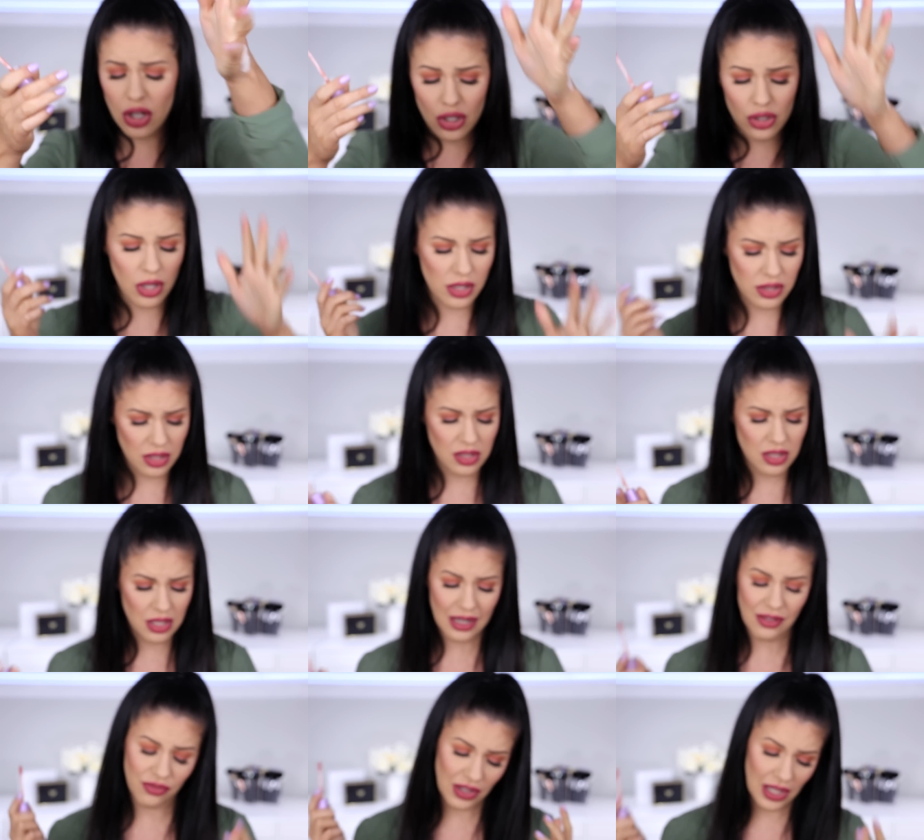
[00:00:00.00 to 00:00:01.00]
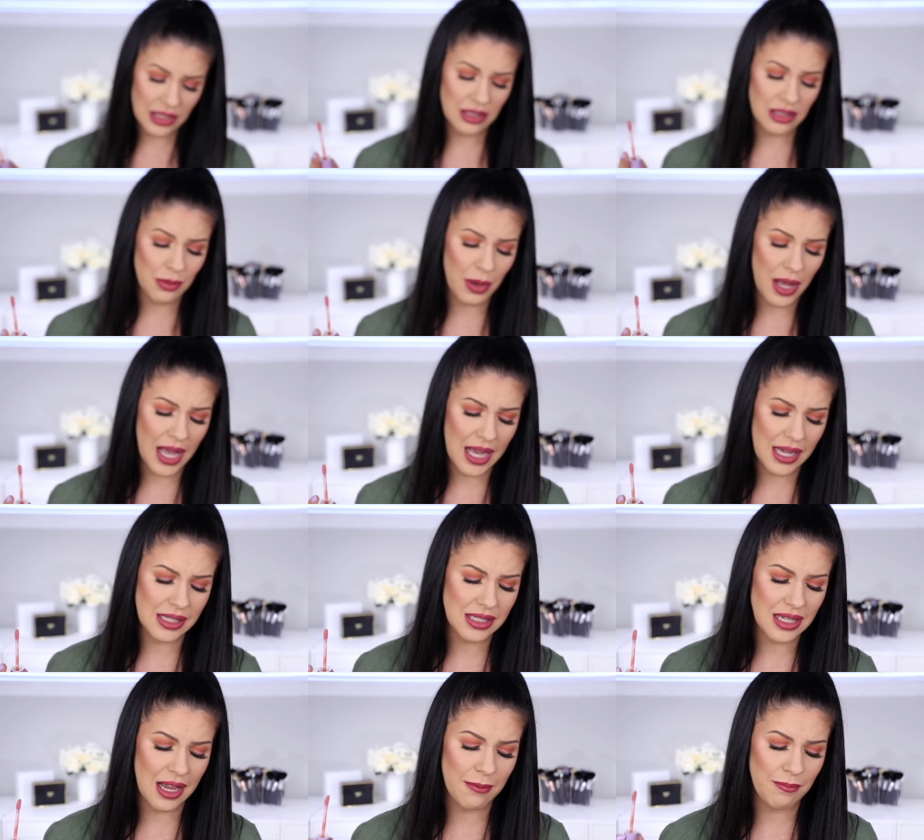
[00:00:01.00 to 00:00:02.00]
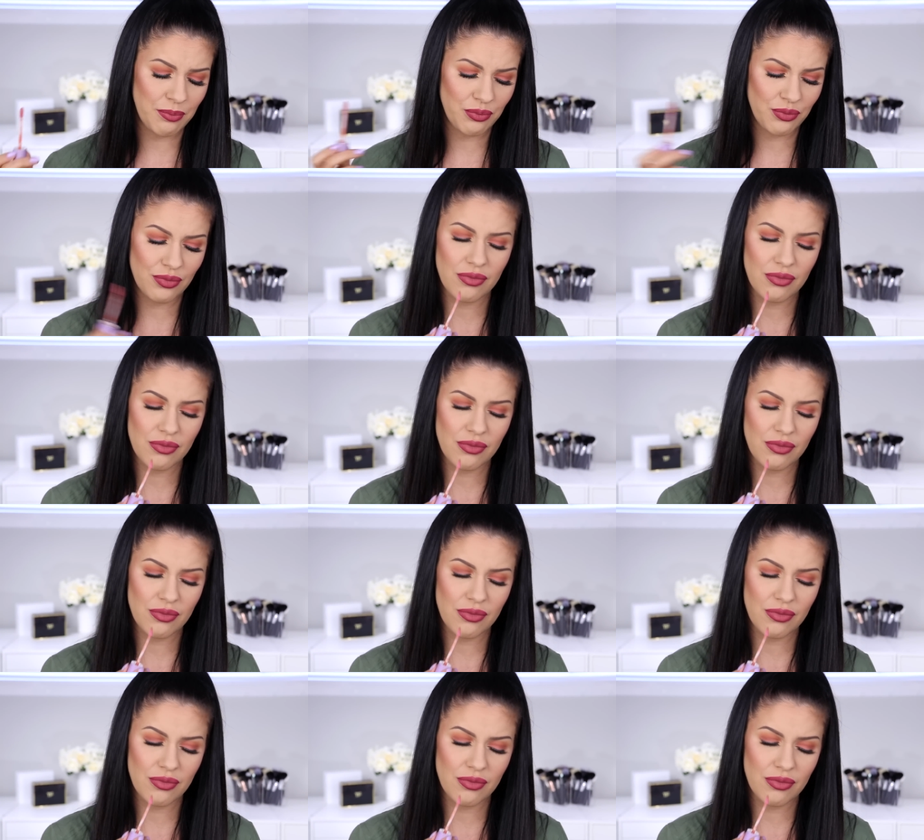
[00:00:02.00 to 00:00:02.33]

of glosses that I found in the past, um,